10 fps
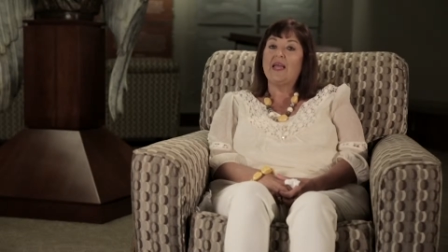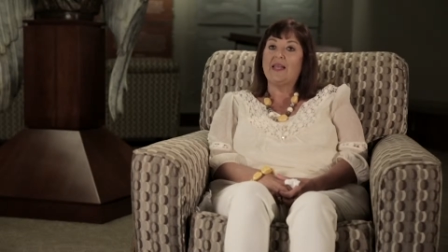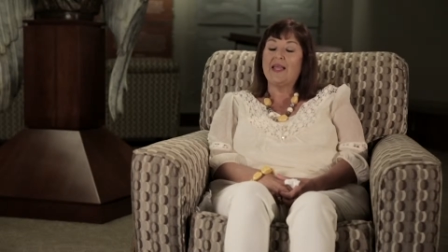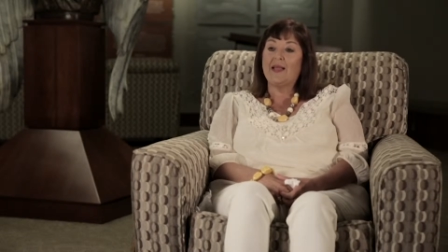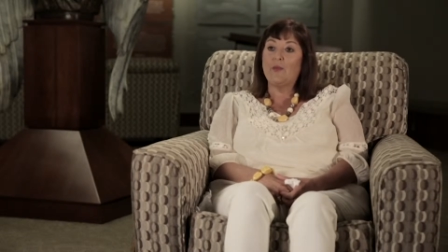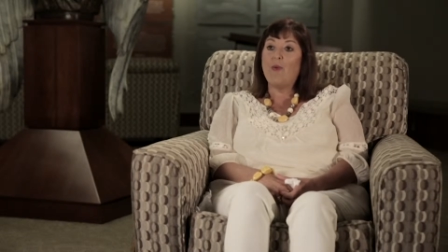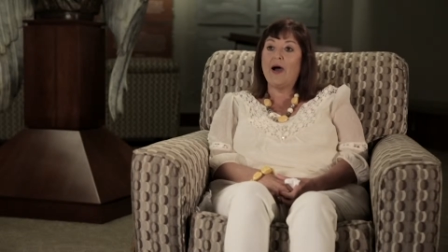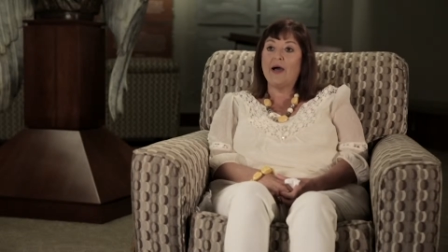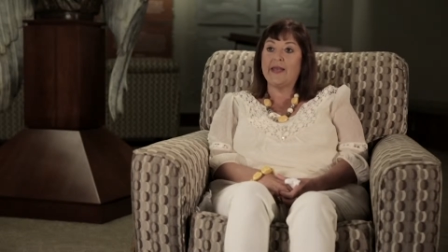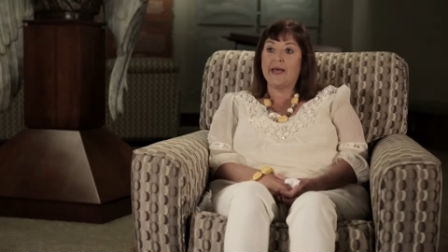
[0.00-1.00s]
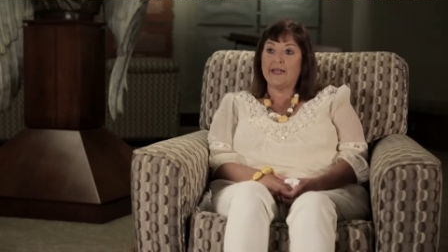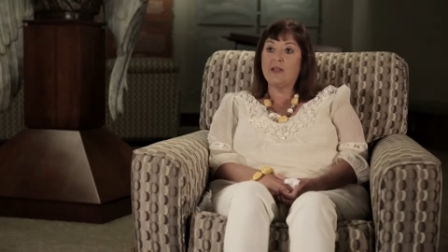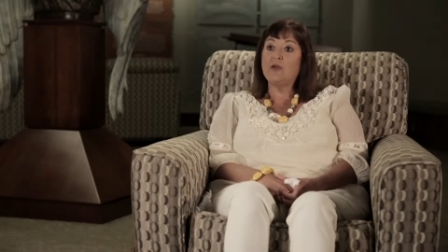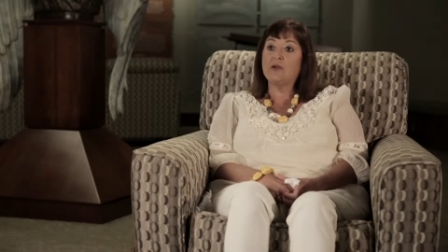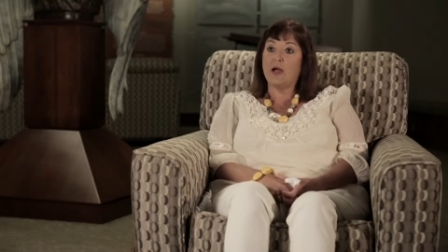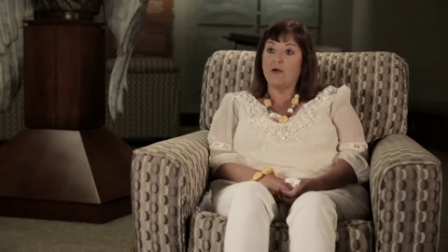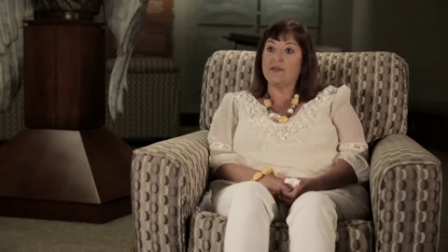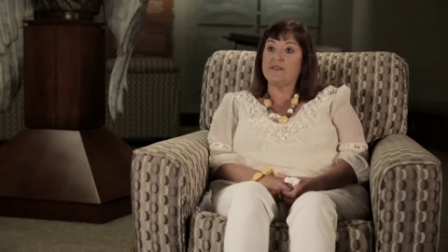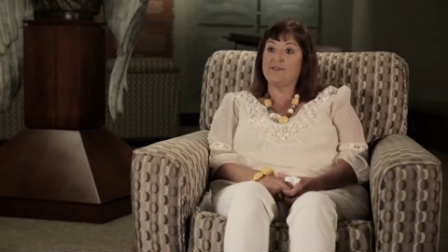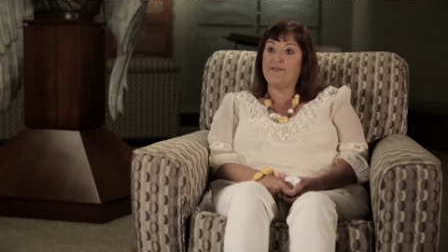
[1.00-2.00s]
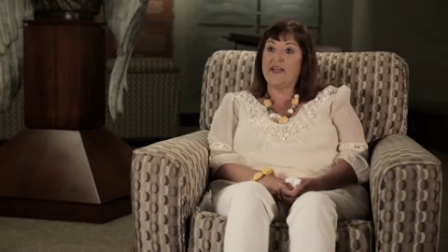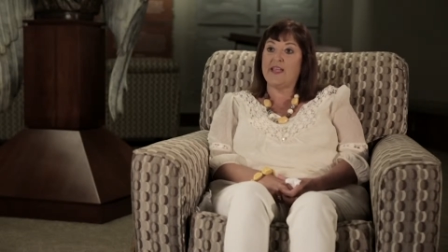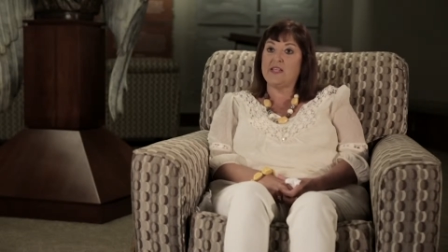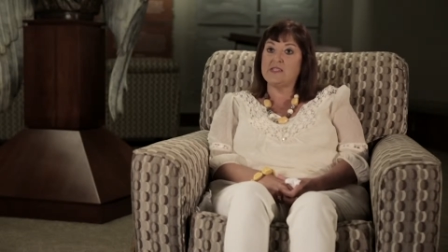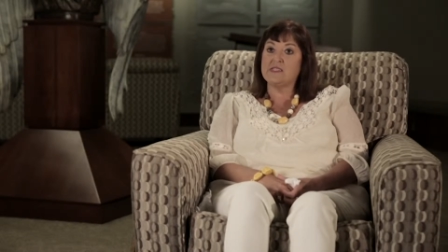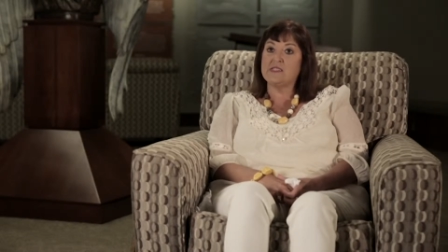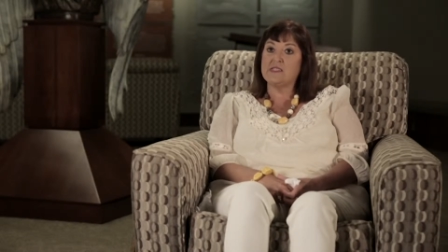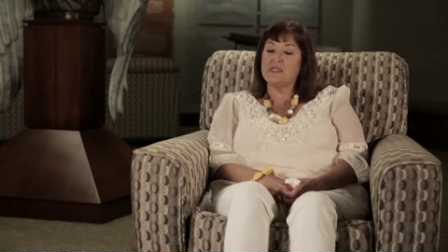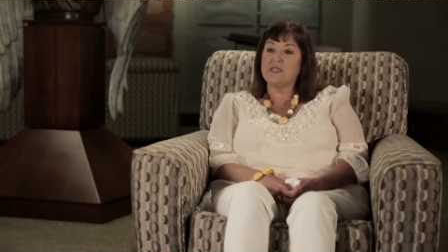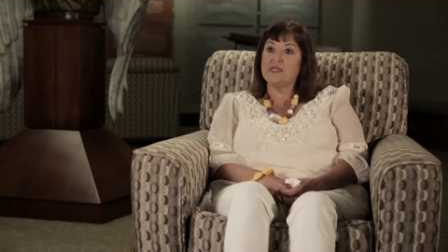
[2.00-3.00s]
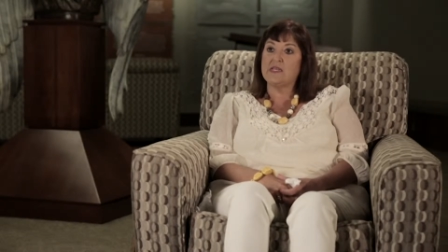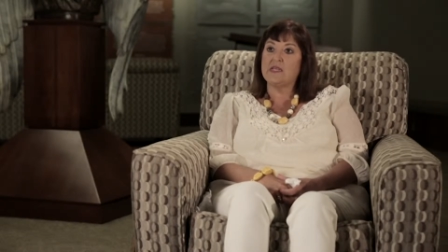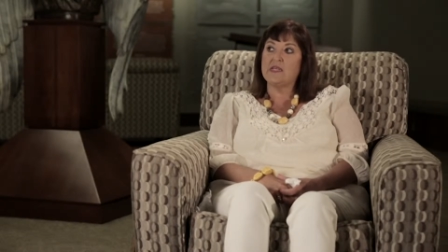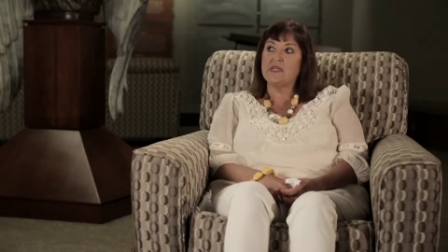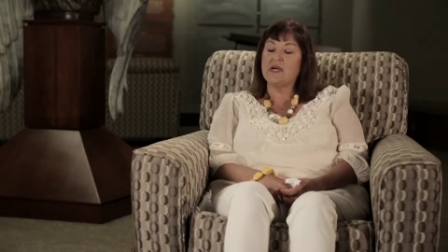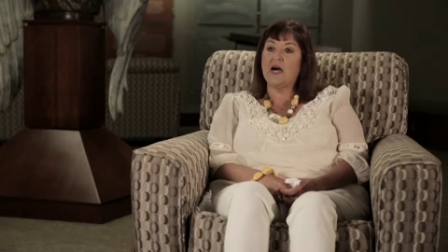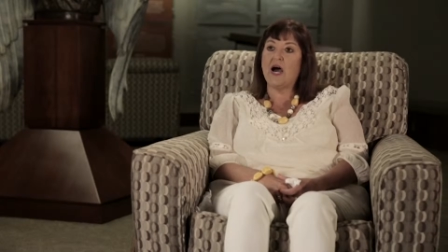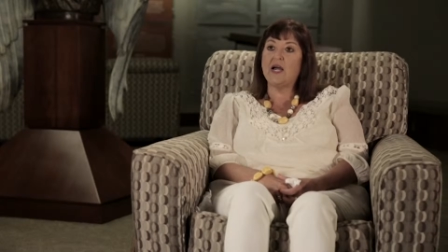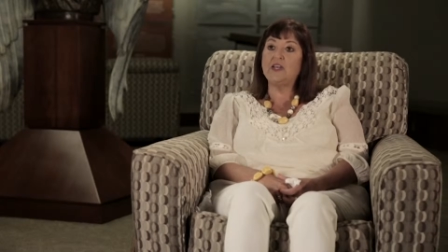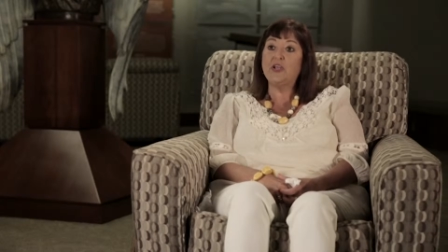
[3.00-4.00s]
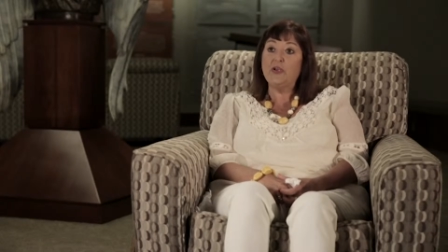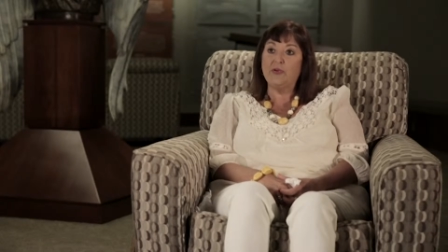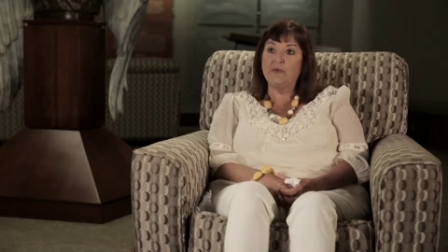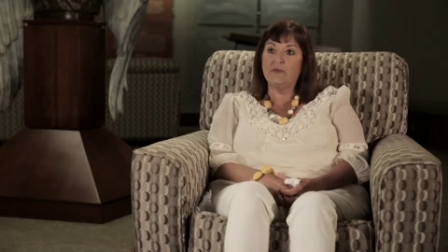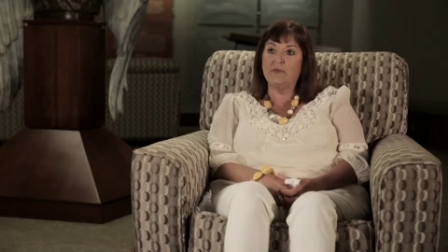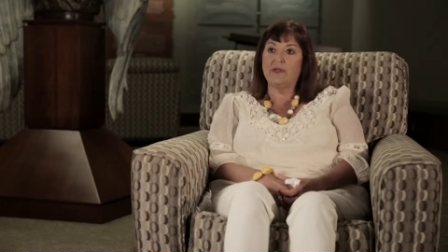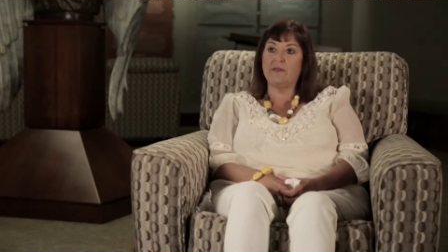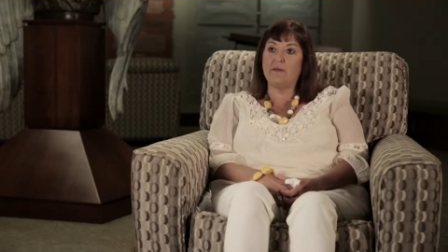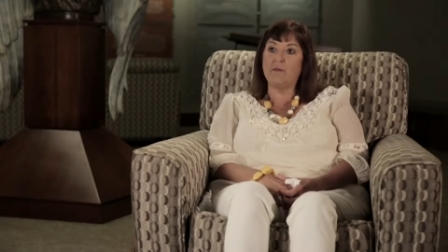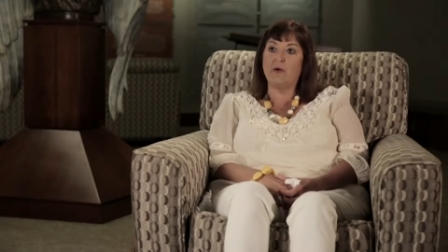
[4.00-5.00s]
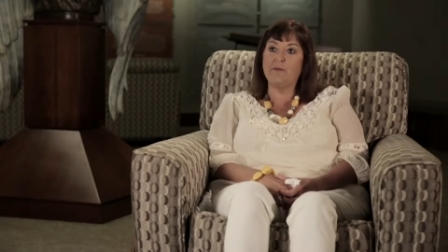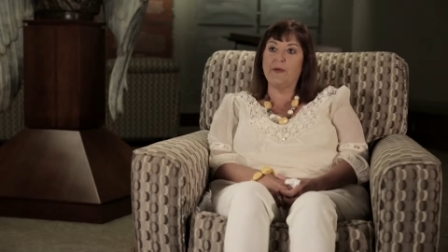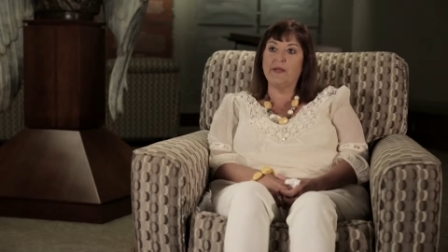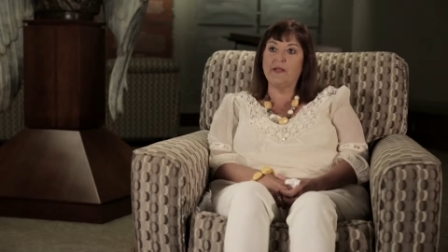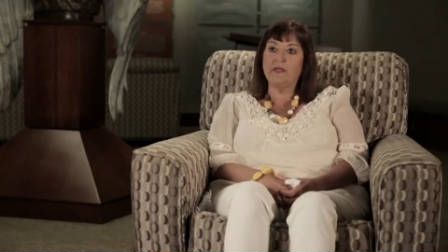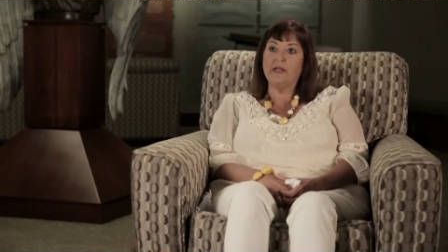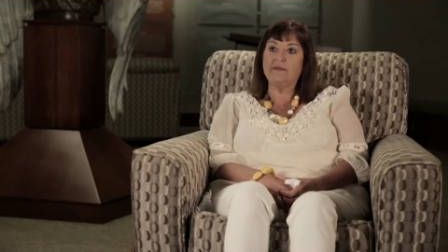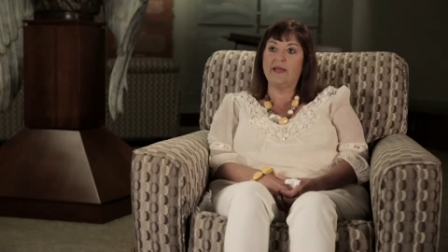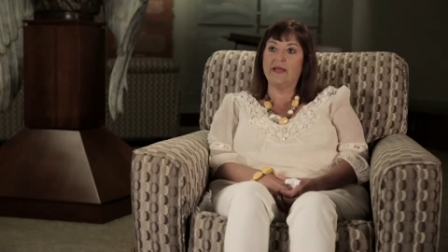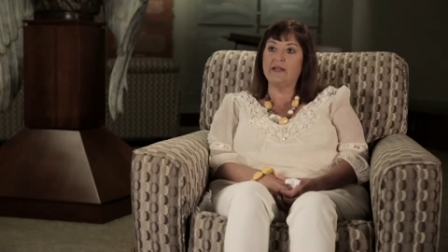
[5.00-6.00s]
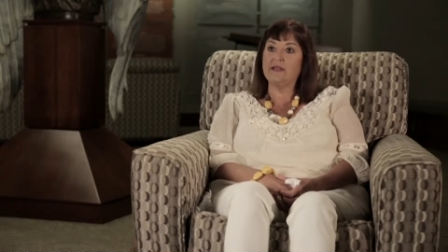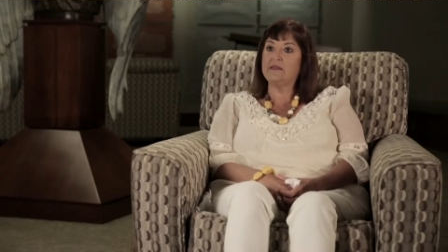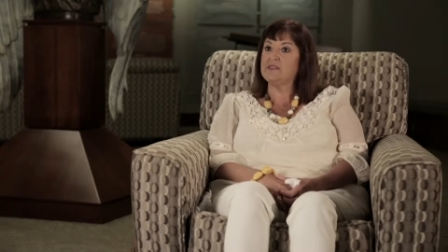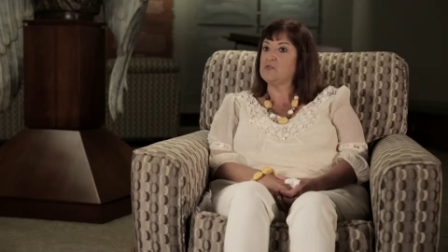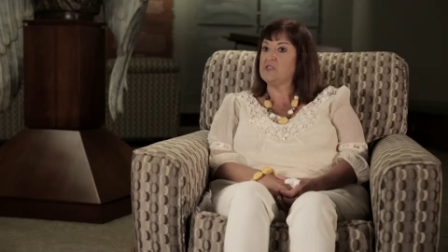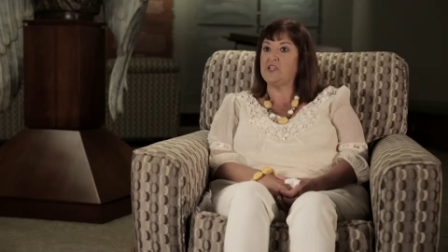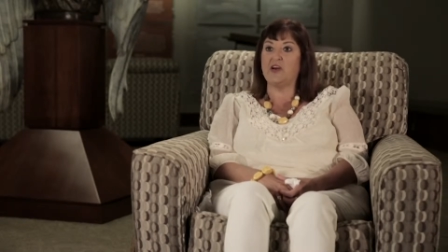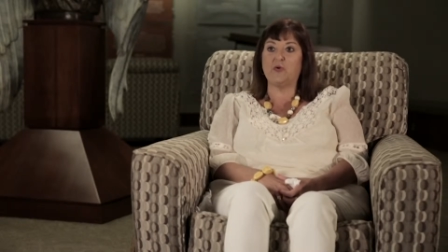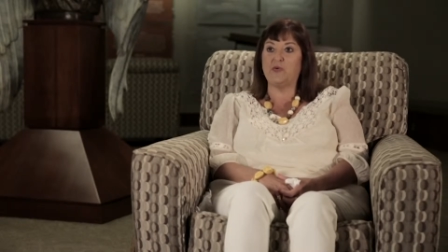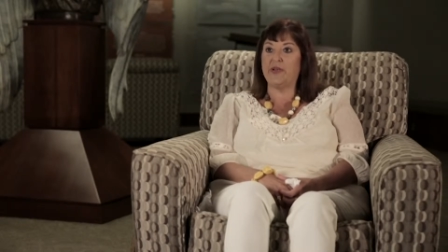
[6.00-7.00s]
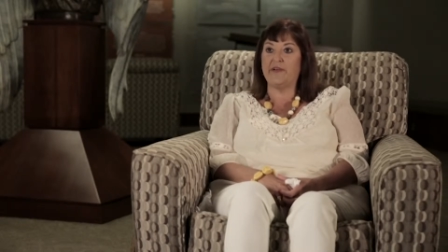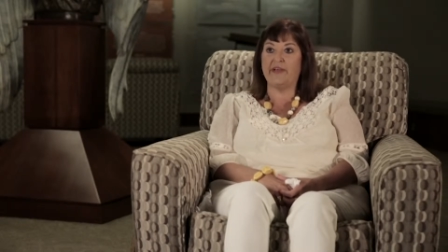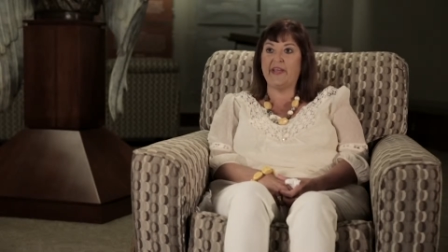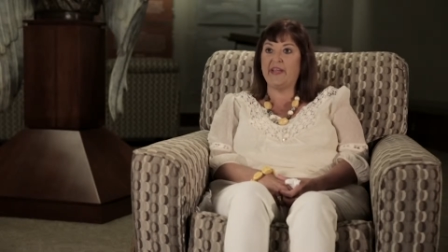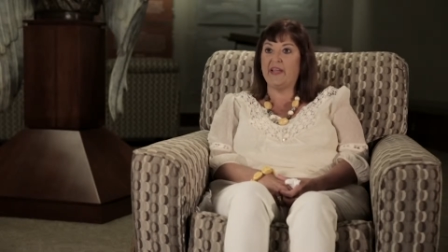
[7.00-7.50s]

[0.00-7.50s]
and he had a wide-eyed look on his face, I knew in that moment that this was not ordinary.